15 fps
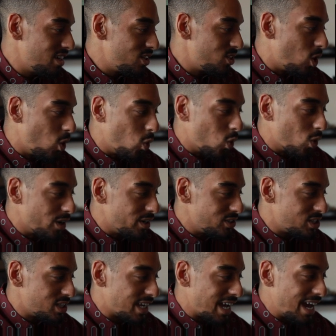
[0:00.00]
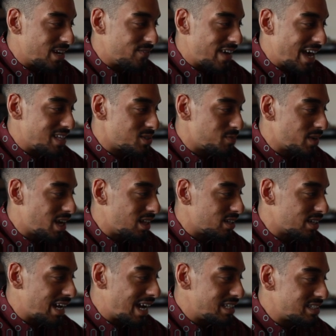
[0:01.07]
orange to kind of add some color
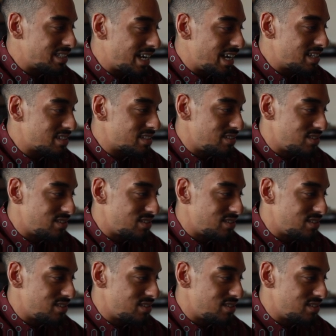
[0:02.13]
contrast.